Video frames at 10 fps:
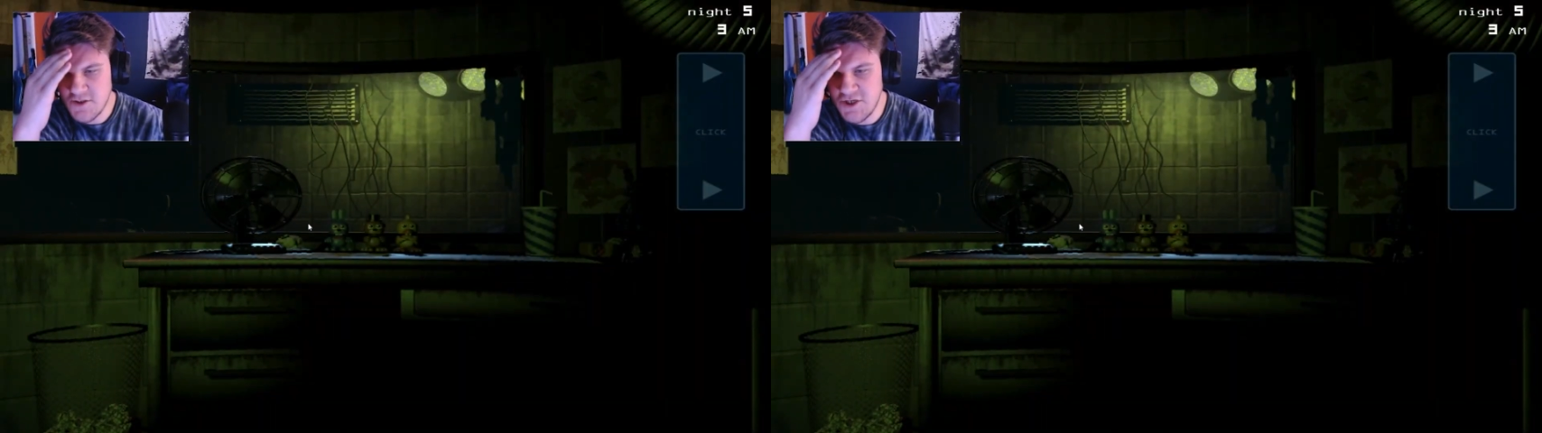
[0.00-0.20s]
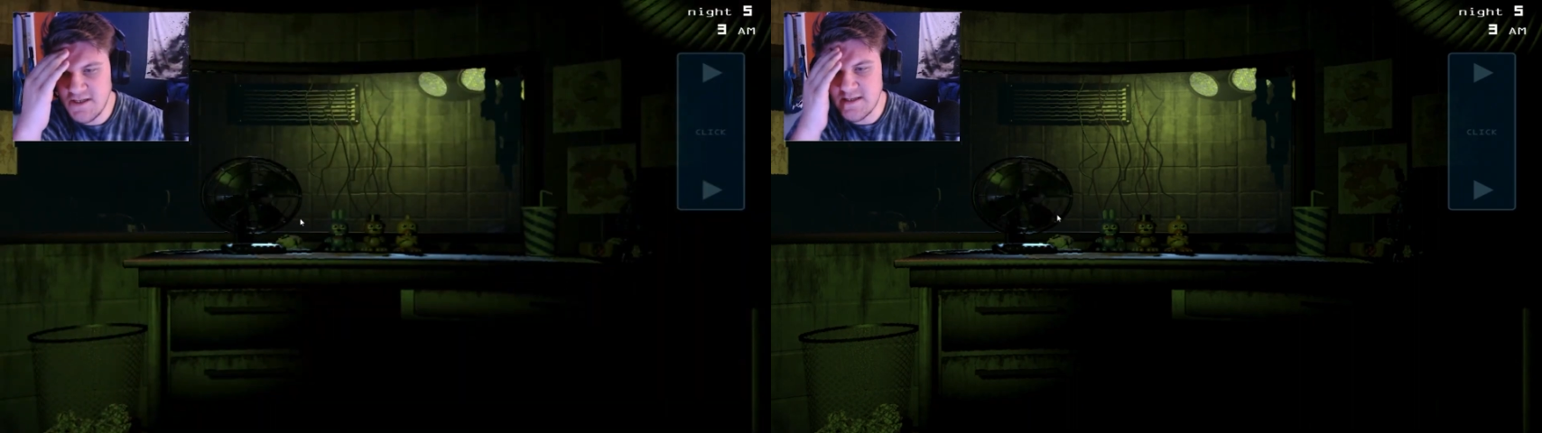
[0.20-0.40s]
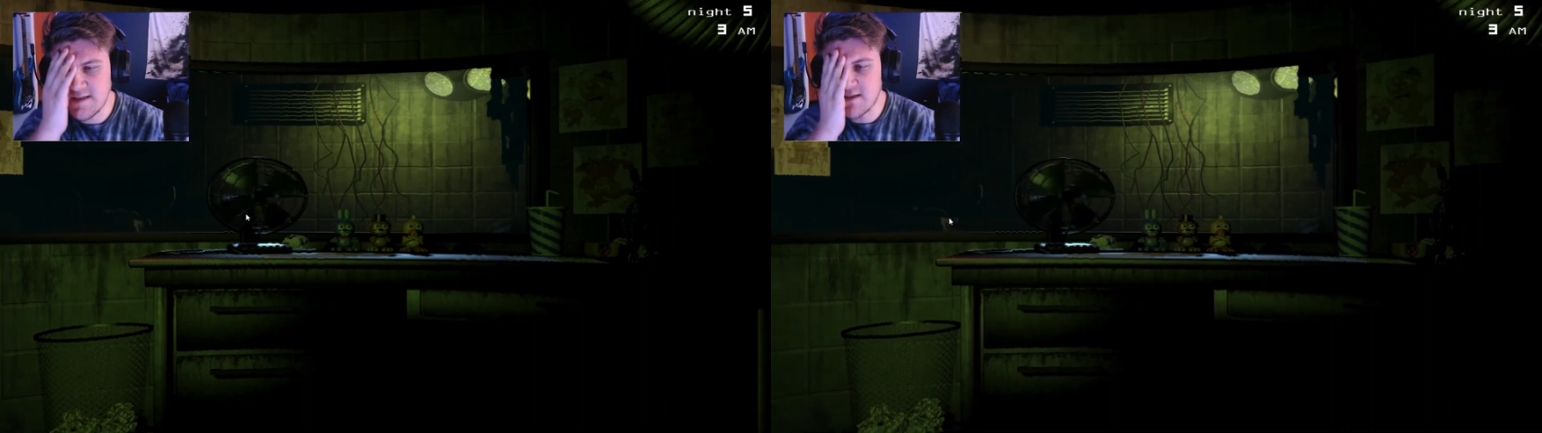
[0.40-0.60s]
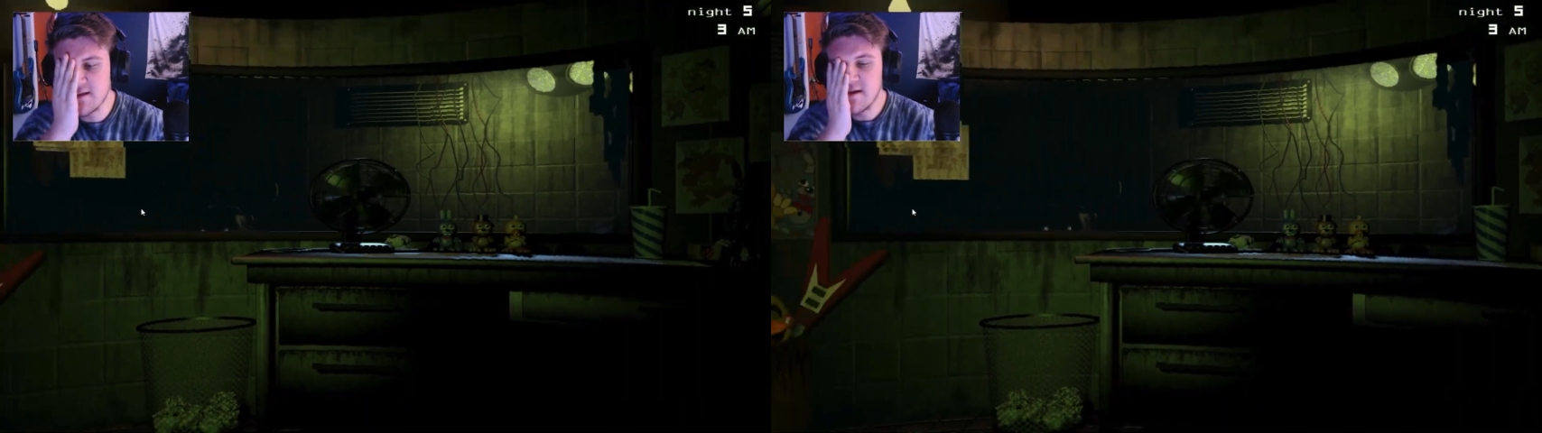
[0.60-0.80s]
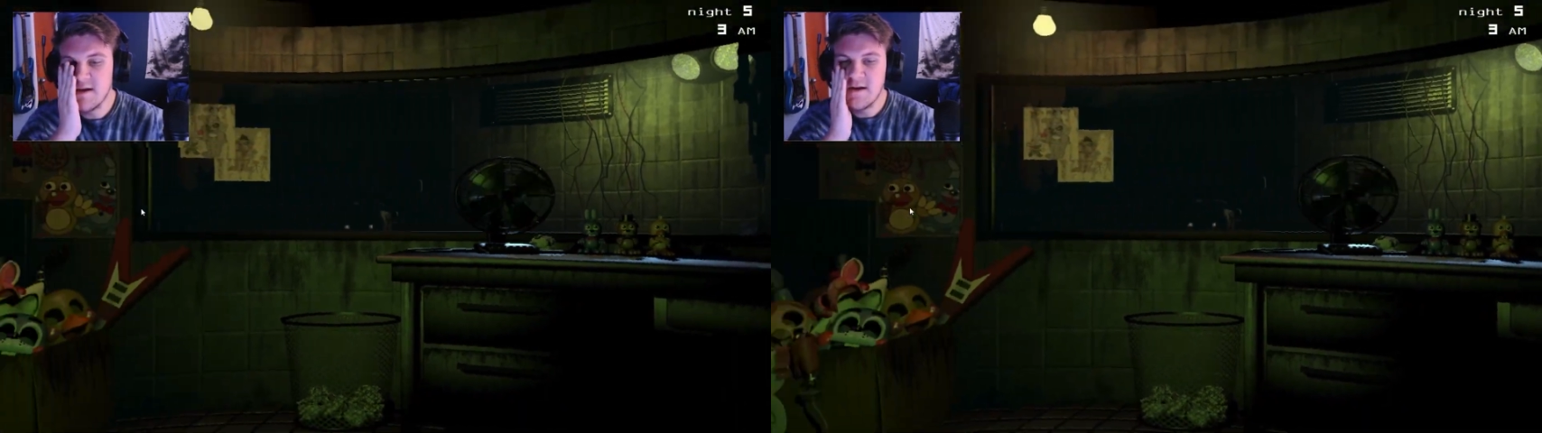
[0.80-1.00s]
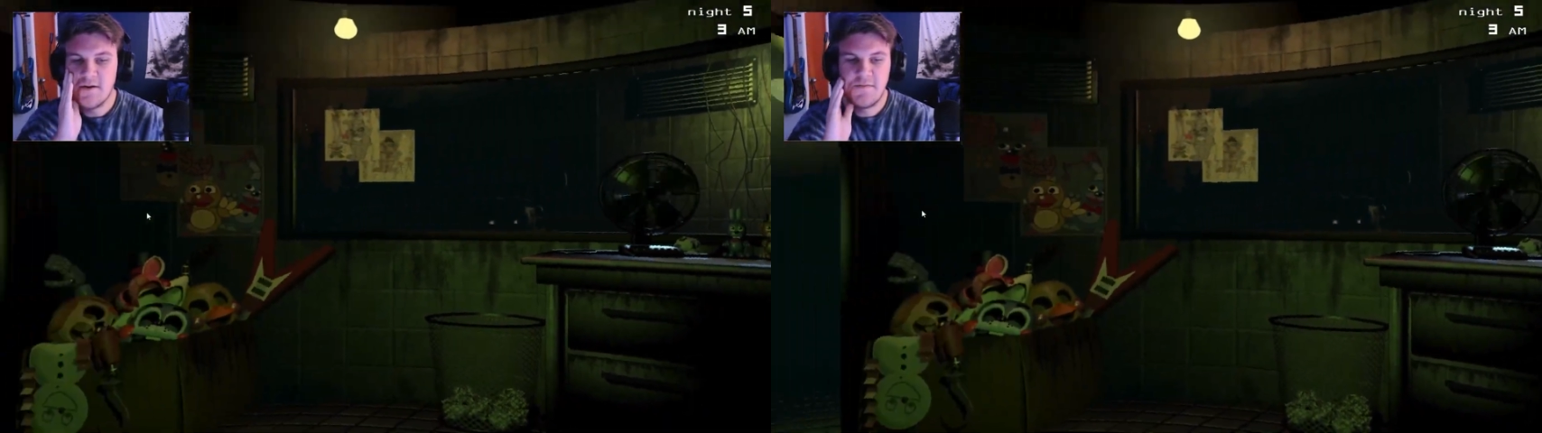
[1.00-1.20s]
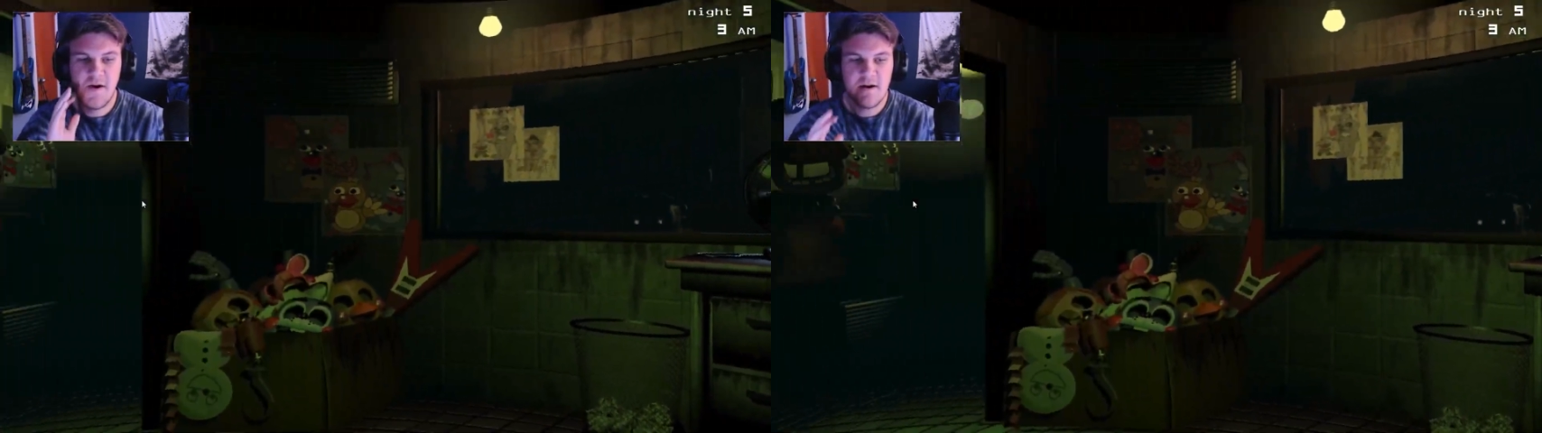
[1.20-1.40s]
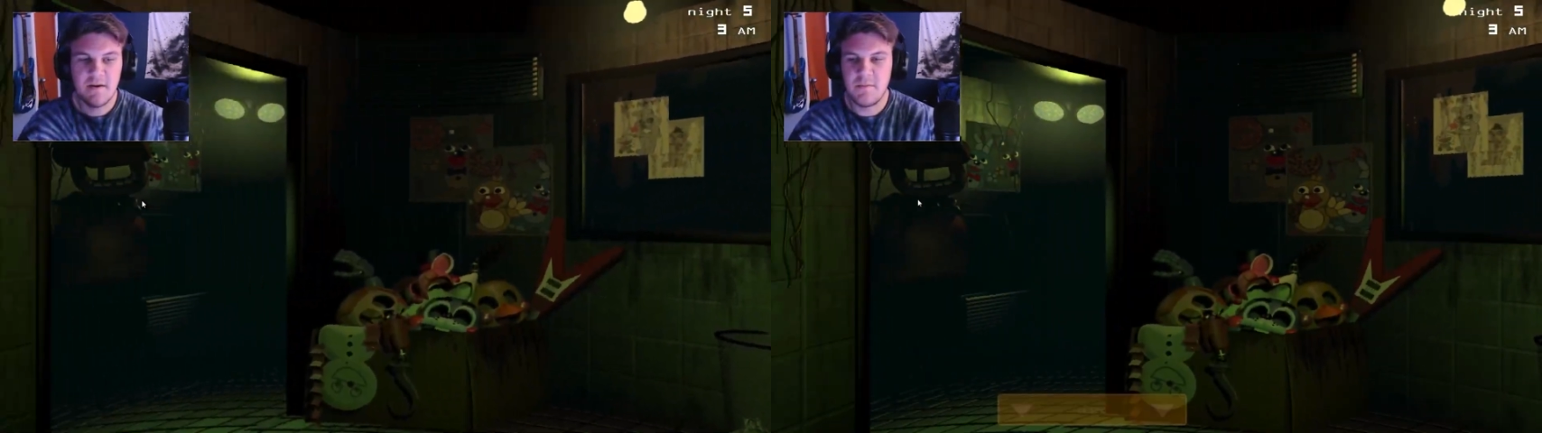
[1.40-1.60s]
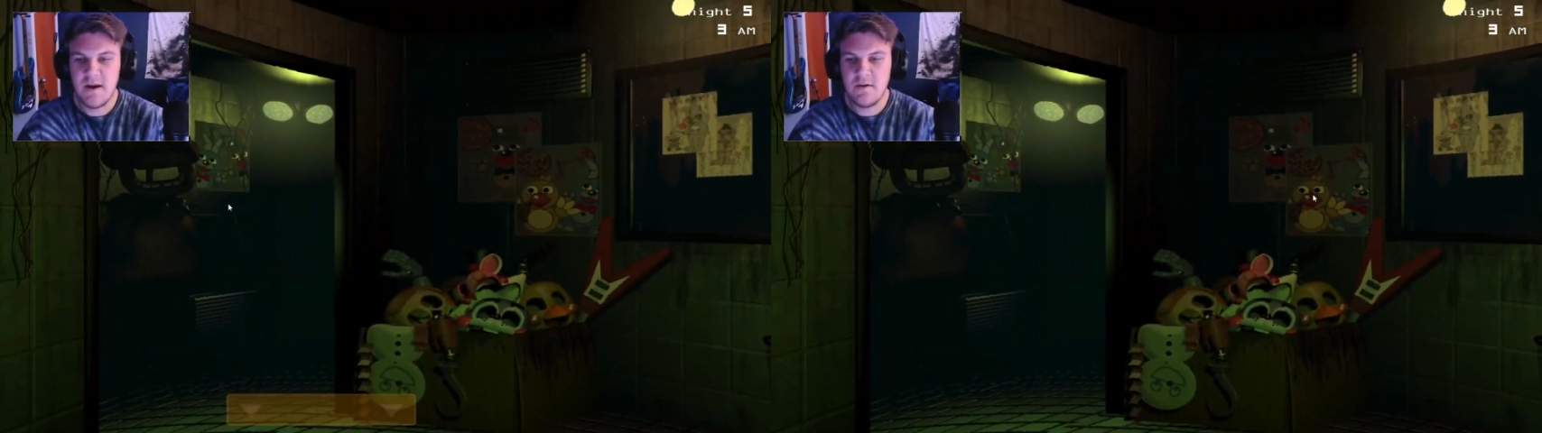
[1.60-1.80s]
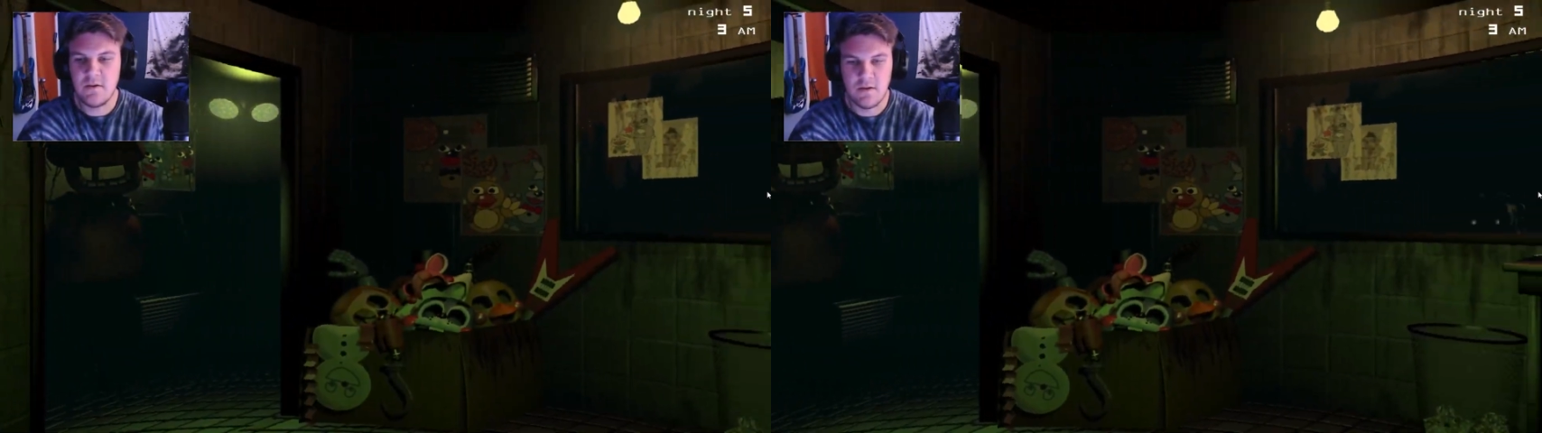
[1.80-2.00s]
Jesus. Fucking
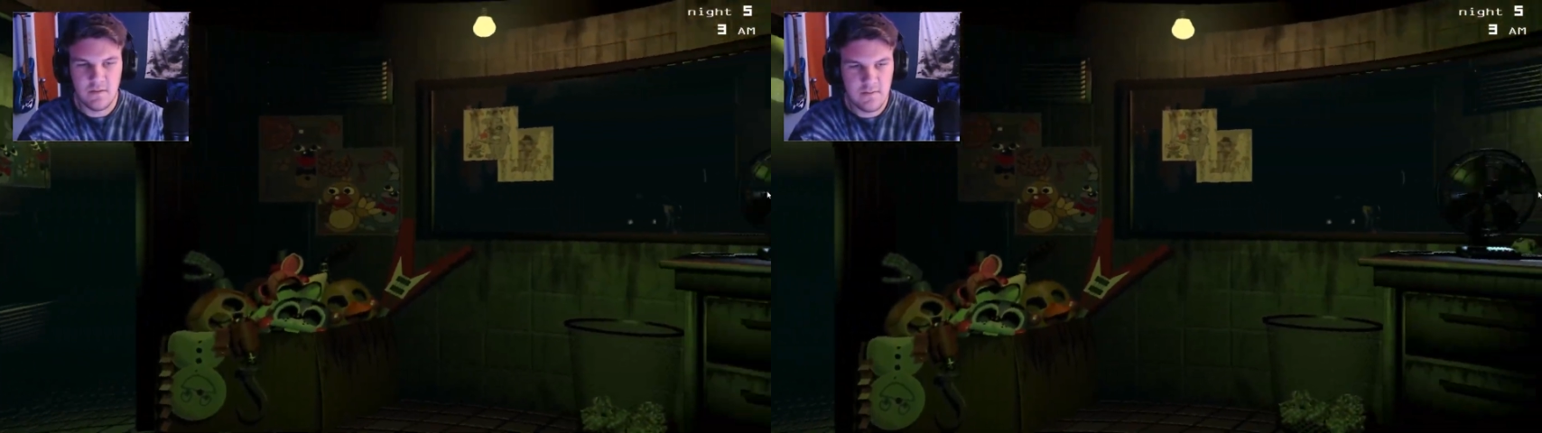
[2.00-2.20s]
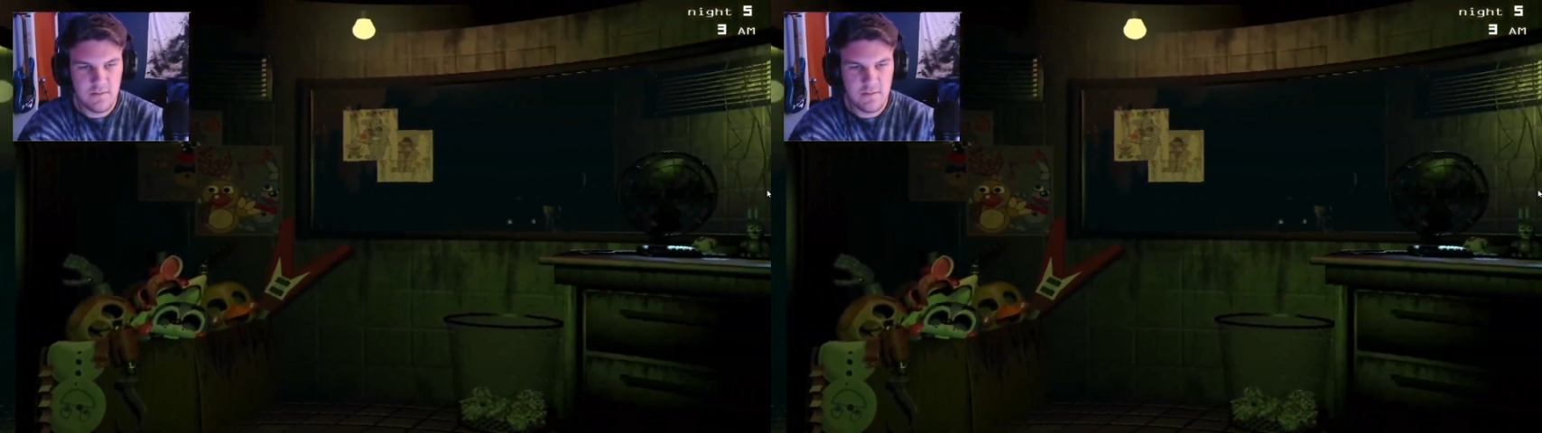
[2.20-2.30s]
Mangle.